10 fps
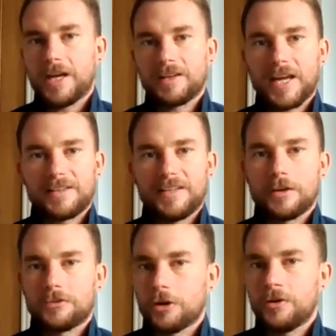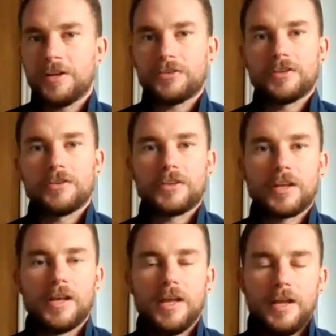and they had to hit a certain distance.
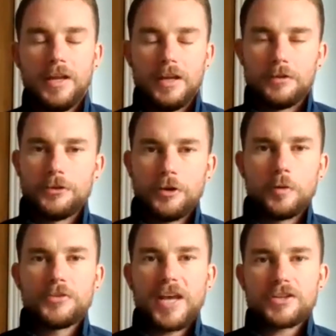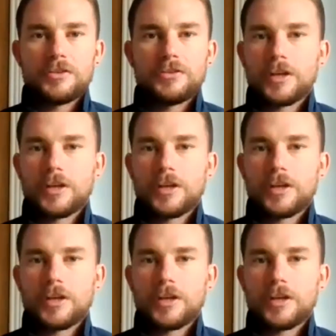And the Zoom sessions,